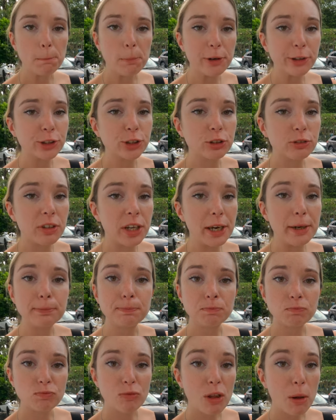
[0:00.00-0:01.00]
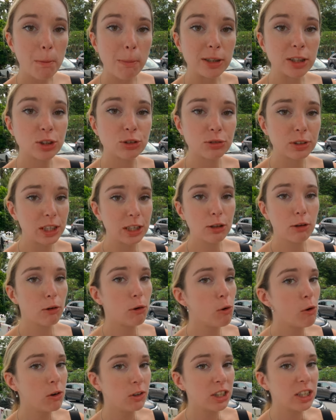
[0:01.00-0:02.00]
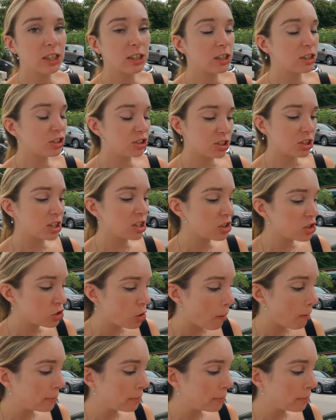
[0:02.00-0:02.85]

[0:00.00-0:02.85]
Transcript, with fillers: Buttery. Buttery, corny goodness.